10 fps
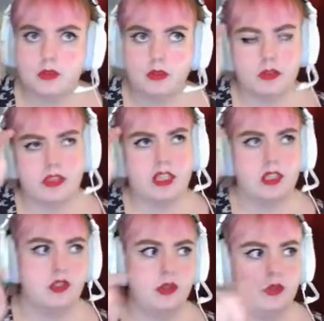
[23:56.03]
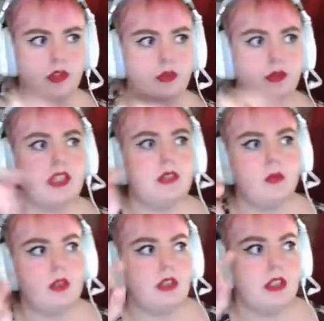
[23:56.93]
okay, you know that
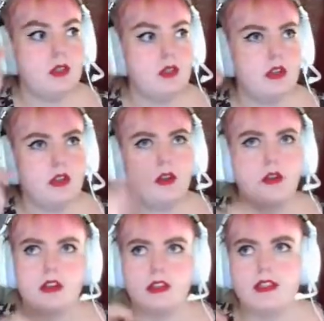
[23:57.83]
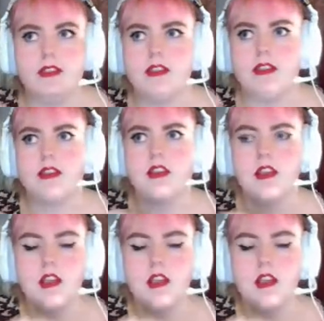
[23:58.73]
one and you are organized in